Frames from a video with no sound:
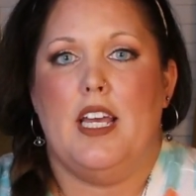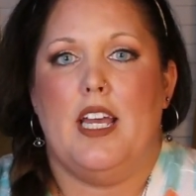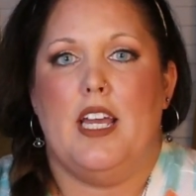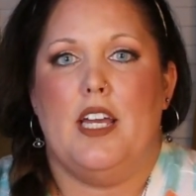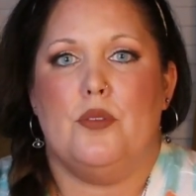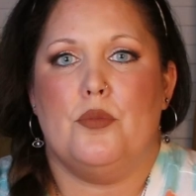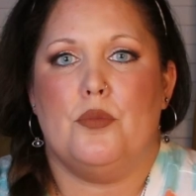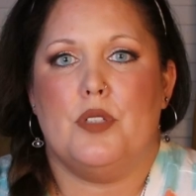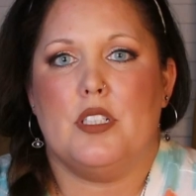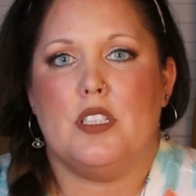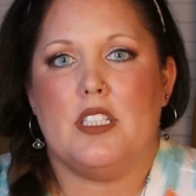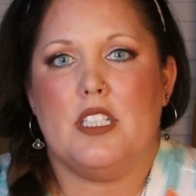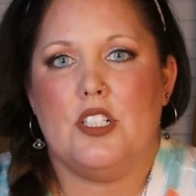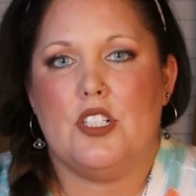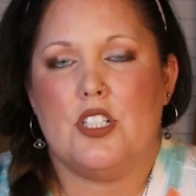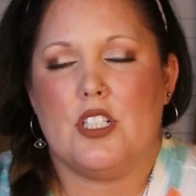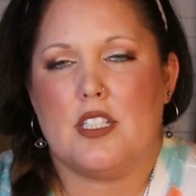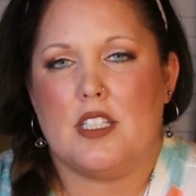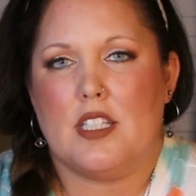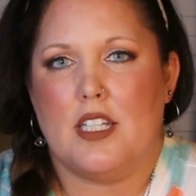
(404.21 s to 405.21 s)
and really
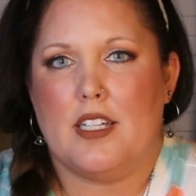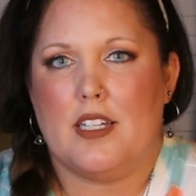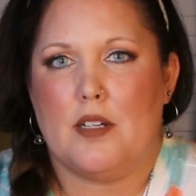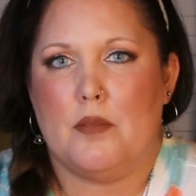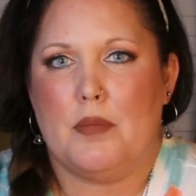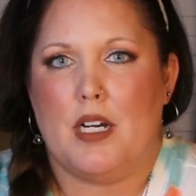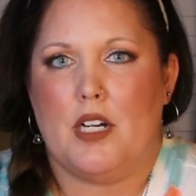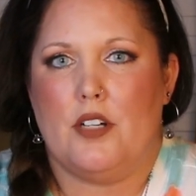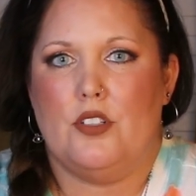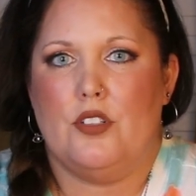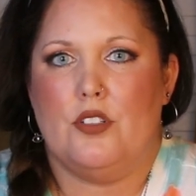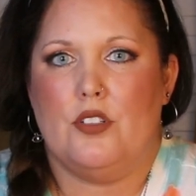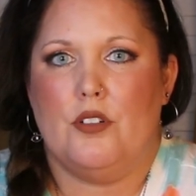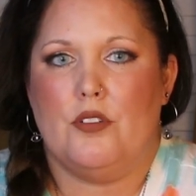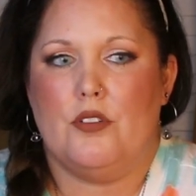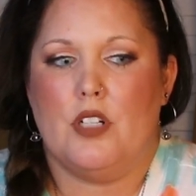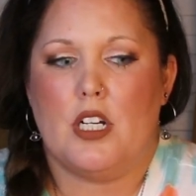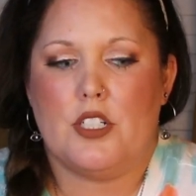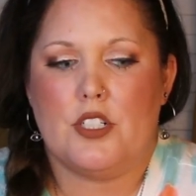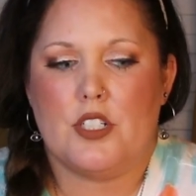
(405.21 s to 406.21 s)
just think about,
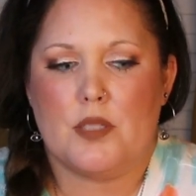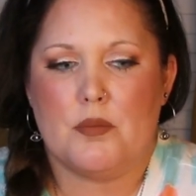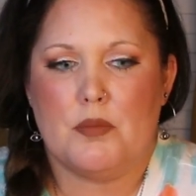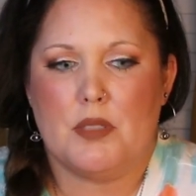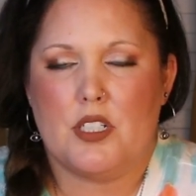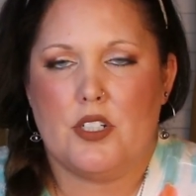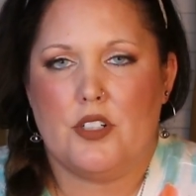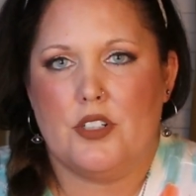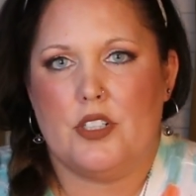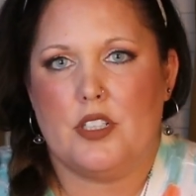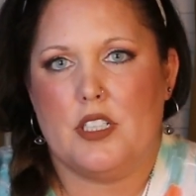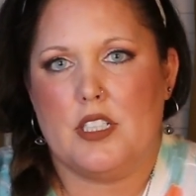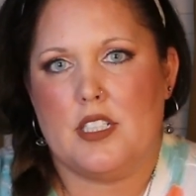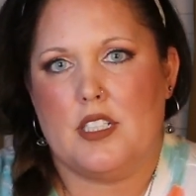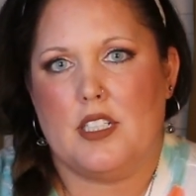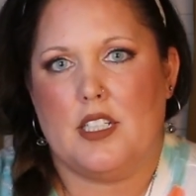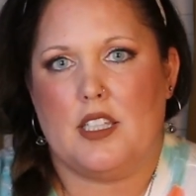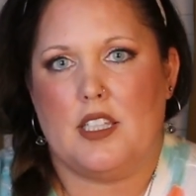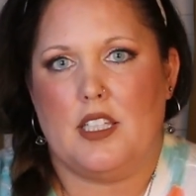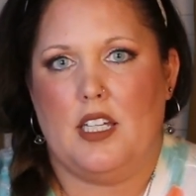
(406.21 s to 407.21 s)
not just
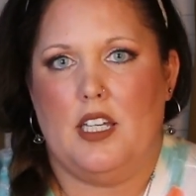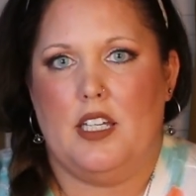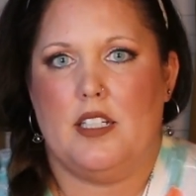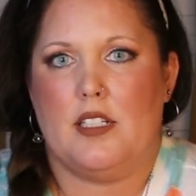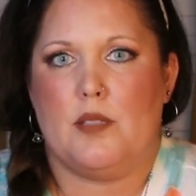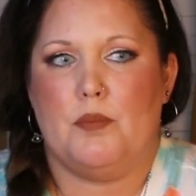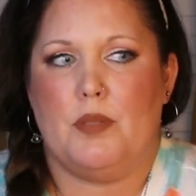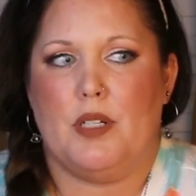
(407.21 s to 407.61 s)
materialistic things,